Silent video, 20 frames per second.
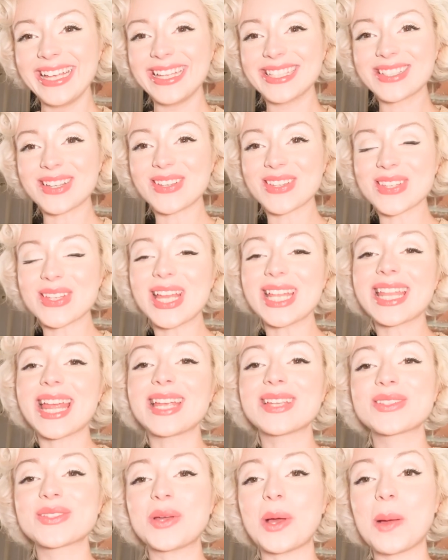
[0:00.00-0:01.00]
It's also a
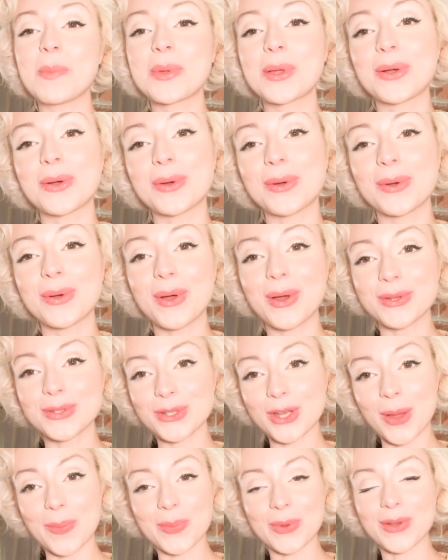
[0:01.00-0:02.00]
nice top coat
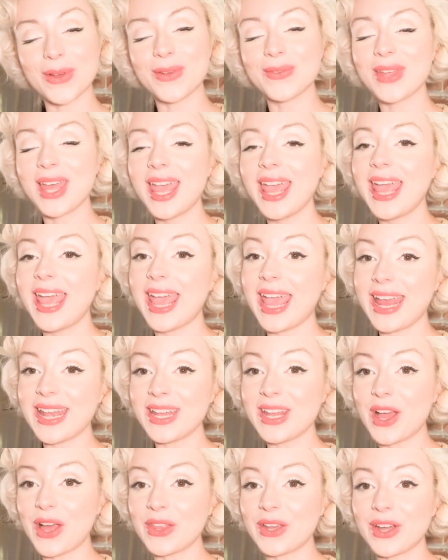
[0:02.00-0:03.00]
on top of
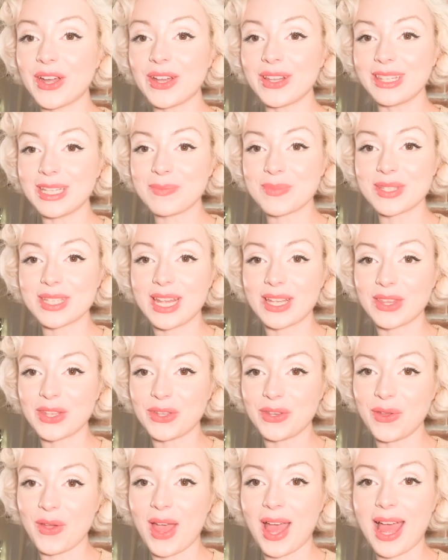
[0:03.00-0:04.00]
any other lipstick
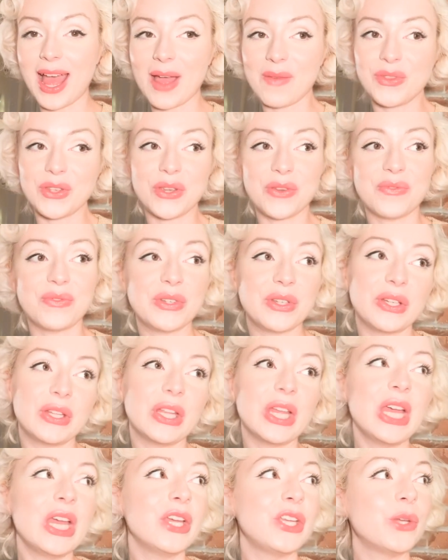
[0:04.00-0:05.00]
that you have that you
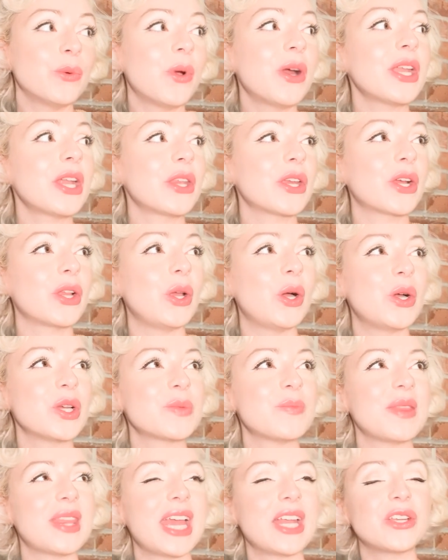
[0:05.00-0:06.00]
feel you want another
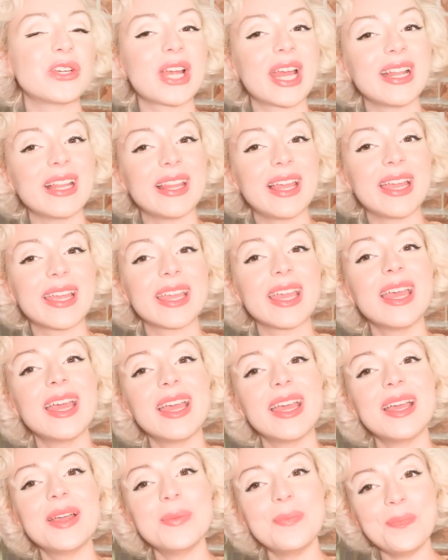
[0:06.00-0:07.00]
gloss, but then you're kind of like,
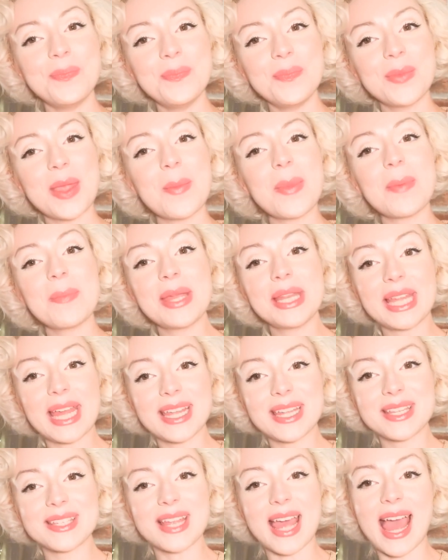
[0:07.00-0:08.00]
it might be
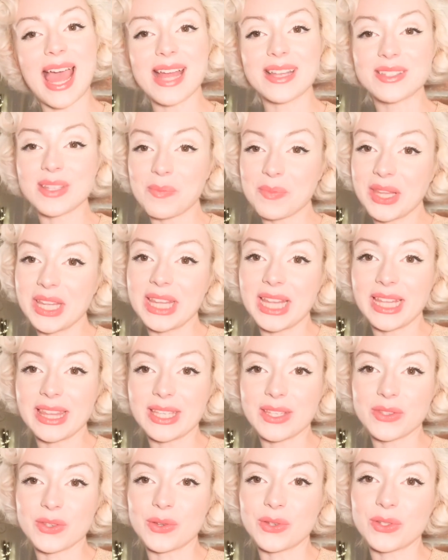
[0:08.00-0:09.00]
nice to add something
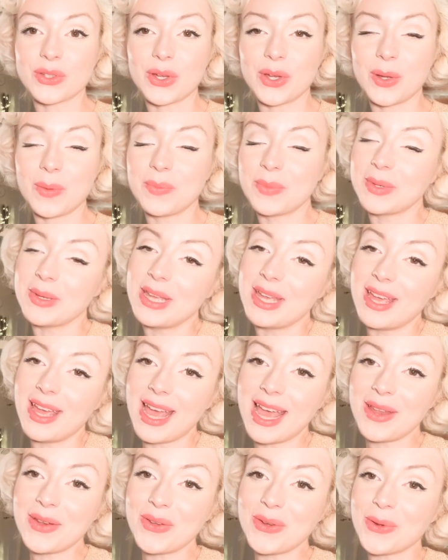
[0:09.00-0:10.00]
like this on top.
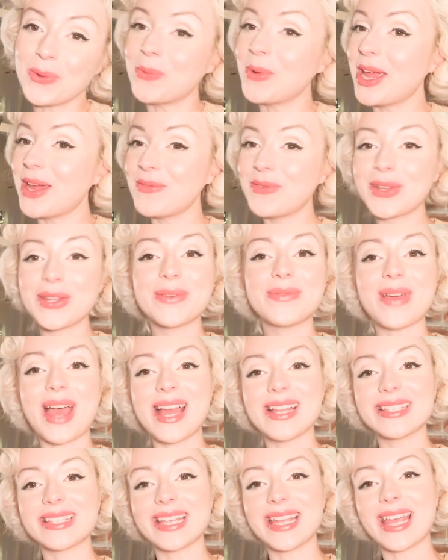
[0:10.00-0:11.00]
I don't know, whatever you
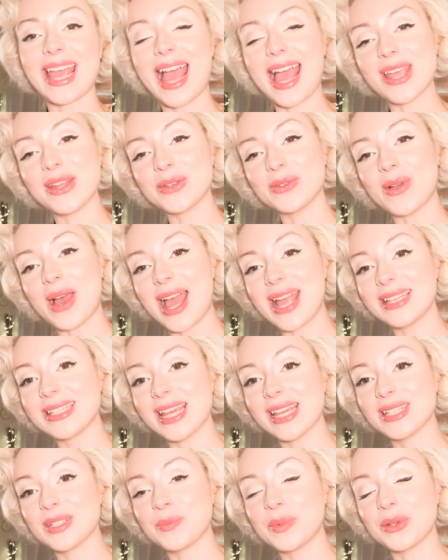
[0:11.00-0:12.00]
fancy. I know I
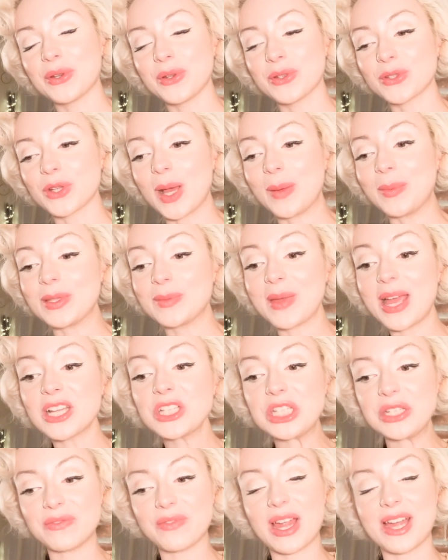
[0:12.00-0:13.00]
tend to put it on top,
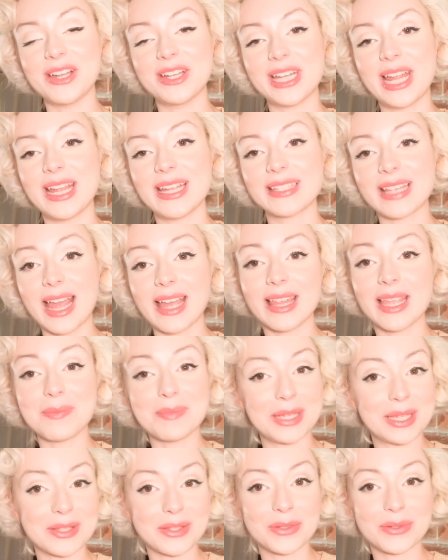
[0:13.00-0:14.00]
especially Fire and Ice. I
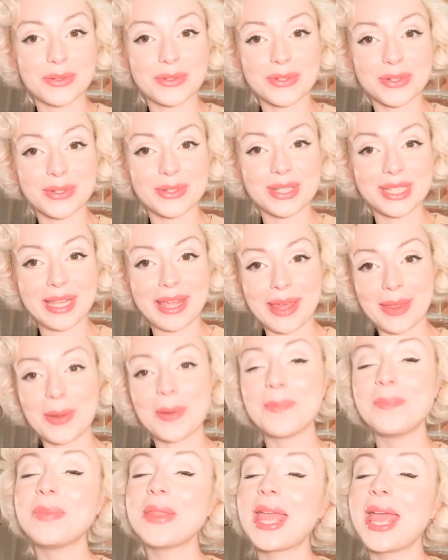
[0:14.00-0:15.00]
like mixing those two
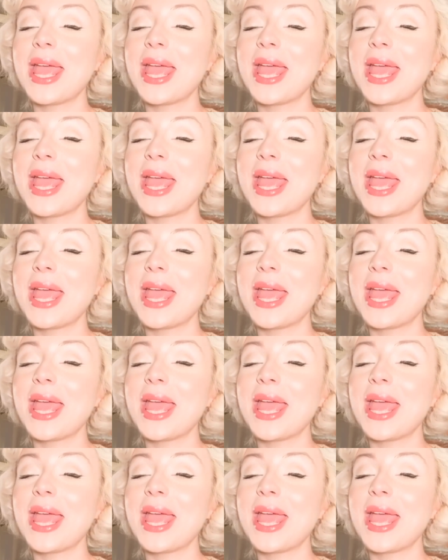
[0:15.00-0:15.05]
together.